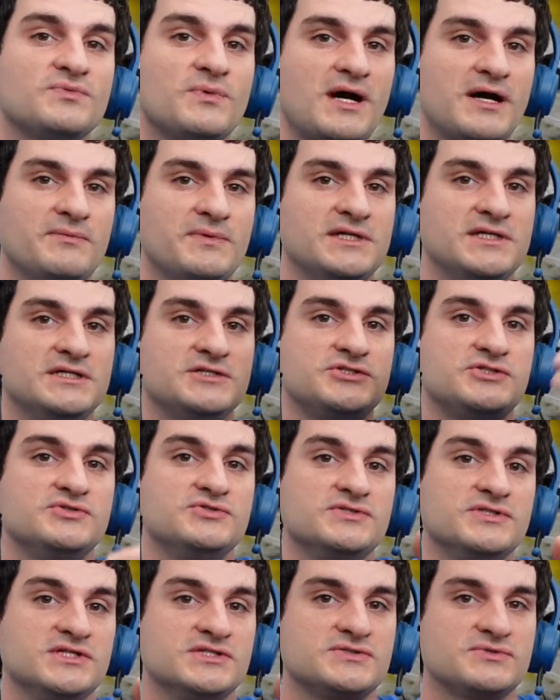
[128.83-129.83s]
why we did
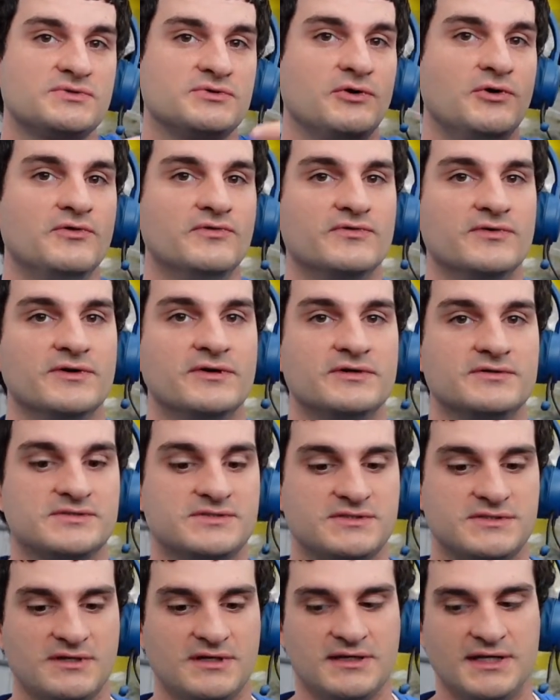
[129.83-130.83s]
choose this one over
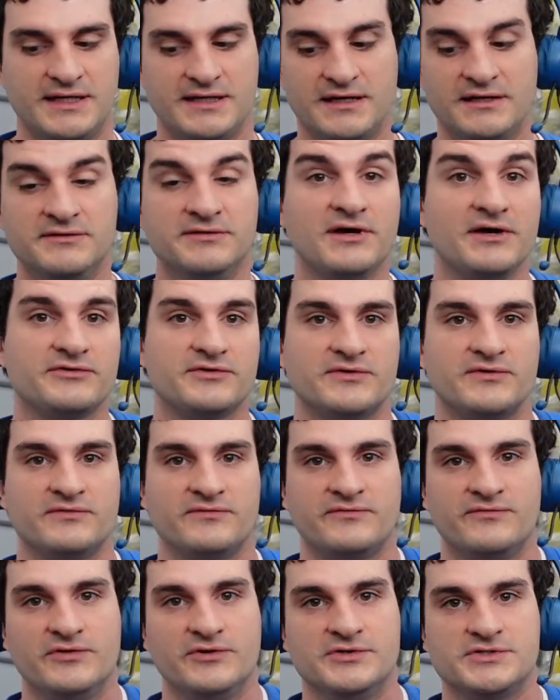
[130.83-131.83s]
uh, like another
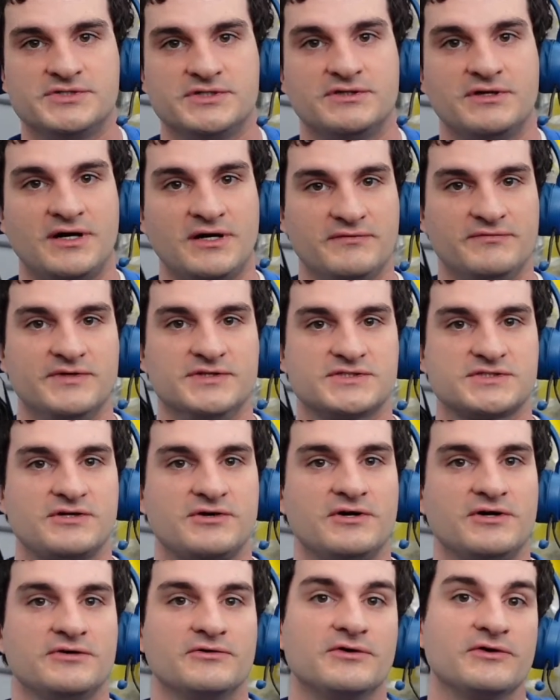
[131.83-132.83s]
version of this
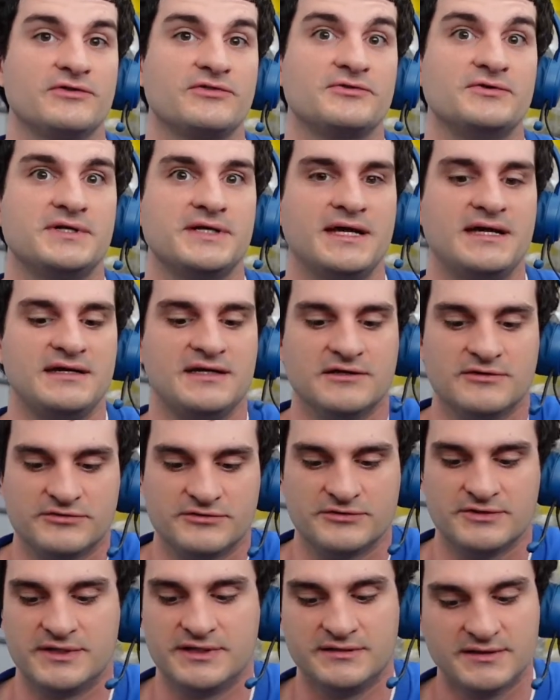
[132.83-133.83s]
card, or a thirty eighty or
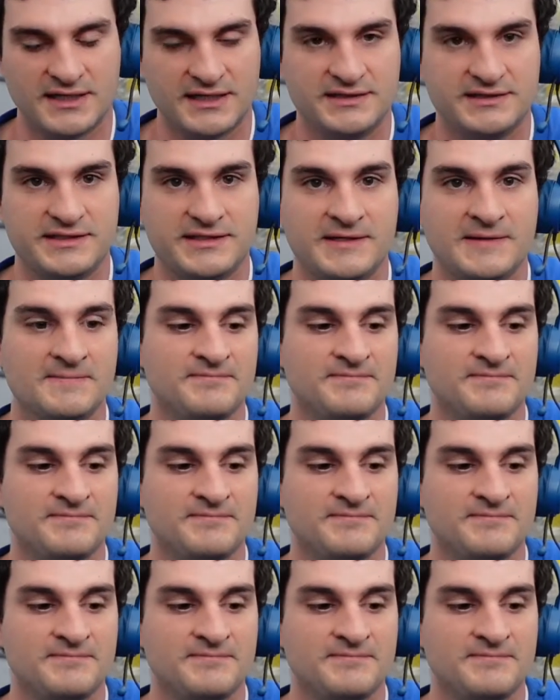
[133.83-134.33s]
thirty ninety.